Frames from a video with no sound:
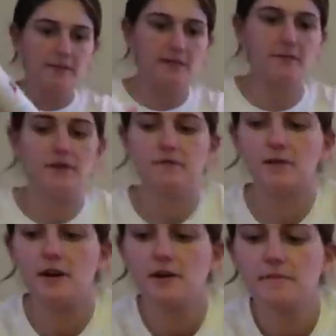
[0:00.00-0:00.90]
miss having a
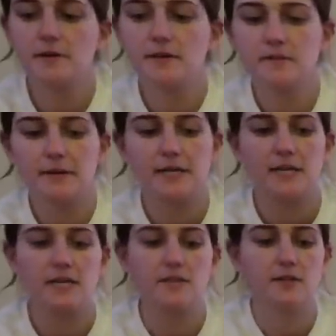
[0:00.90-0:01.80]
rug because my
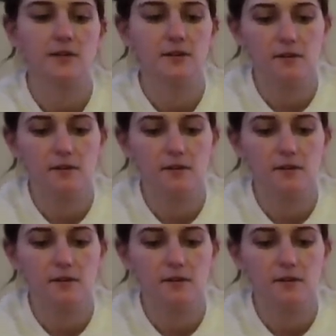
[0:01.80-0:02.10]
knees hurt